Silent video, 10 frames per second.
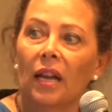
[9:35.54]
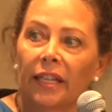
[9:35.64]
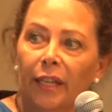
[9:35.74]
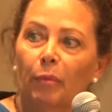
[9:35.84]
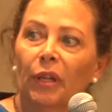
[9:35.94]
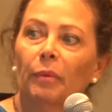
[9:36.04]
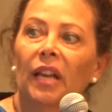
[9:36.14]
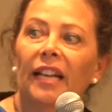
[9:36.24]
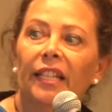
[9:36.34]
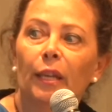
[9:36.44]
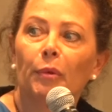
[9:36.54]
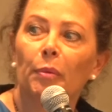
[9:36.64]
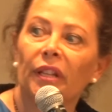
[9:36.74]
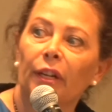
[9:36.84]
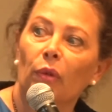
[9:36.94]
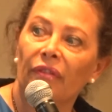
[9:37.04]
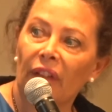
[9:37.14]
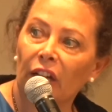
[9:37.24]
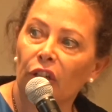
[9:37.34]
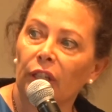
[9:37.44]
Symptoms, high susceptibility to
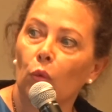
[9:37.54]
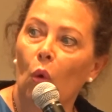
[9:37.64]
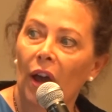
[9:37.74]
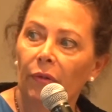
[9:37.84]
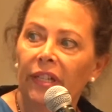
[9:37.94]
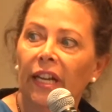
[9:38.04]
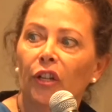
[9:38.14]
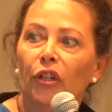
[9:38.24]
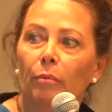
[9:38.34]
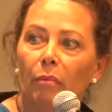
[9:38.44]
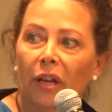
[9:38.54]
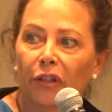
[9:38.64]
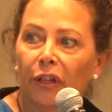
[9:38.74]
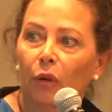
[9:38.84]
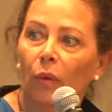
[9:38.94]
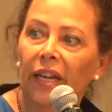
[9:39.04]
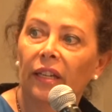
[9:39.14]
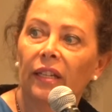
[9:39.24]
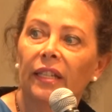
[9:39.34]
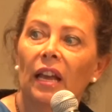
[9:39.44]
infections, water retention, muscular
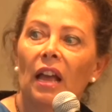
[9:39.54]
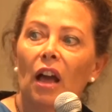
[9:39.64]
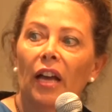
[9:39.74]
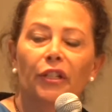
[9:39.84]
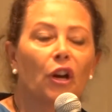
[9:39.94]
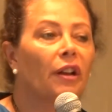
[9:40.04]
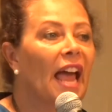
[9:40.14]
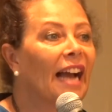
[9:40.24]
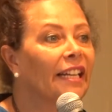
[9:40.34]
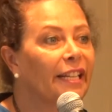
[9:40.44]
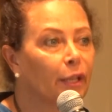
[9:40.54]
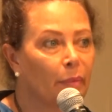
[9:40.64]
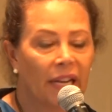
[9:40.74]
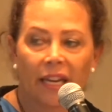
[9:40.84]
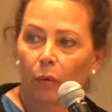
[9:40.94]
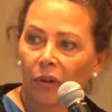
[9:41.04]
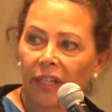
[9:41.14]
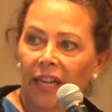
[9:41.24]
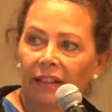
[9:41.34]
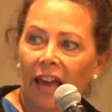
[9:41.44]
weakness. Adult acne is a biggie. We're
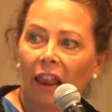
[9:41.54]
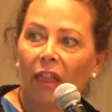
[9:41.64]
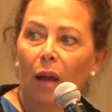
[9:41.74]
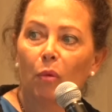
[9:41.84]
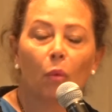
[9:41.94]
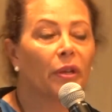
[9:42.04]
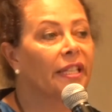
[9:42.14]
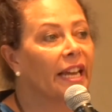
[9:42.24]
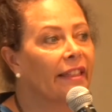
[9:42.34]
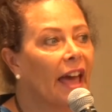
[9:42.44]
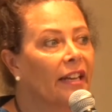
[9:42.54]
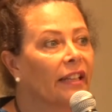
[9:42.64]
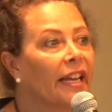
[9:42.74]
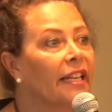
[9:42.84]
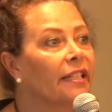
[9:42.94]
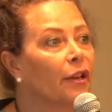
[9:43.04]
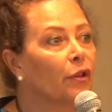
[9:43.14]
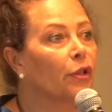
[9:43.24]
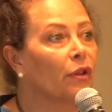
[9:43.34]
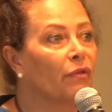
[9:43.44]
seeing that a lot more. And we're seeing that in ladies that are
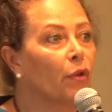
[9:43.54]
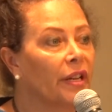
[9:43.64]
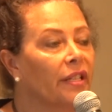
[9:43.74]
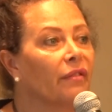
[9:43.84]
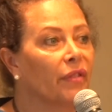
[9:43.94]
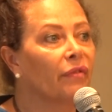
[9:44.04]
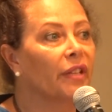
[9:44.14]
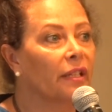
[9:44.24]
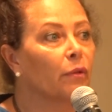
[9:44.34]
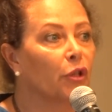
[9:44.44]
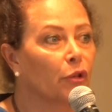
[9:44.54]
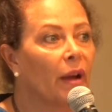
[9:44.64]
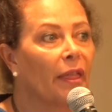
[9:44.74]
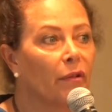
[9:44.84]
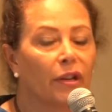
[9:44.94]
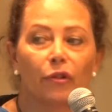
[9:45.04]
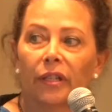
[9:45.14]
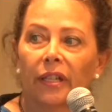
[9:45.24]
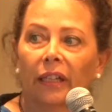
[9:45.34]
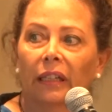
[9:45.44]
sort of 40s and 50s, which is rather
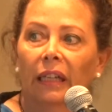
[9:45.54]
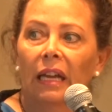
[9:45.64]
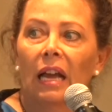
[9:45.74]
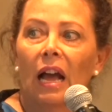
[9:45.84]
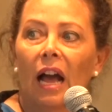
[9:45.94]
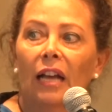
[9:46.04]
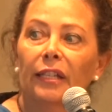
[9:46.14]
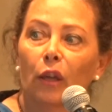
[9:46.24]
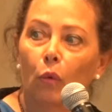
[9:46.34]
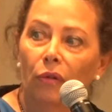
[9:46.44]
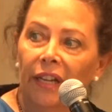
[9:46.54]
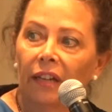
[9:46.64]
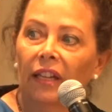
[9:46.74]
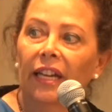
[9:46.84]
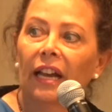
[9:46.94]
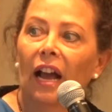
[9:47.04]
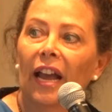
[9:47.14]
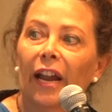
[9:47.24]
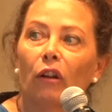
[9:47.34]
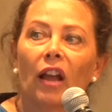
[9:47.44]
interesting. Slow wound healing,
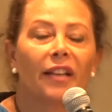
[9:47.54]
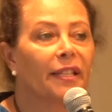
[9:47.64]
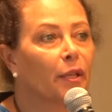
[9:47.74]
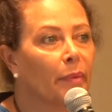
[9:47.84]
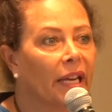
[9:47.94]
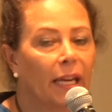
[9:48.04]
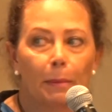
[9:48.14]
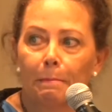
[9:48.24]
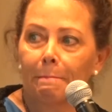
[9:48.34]
hair loss is a biggie.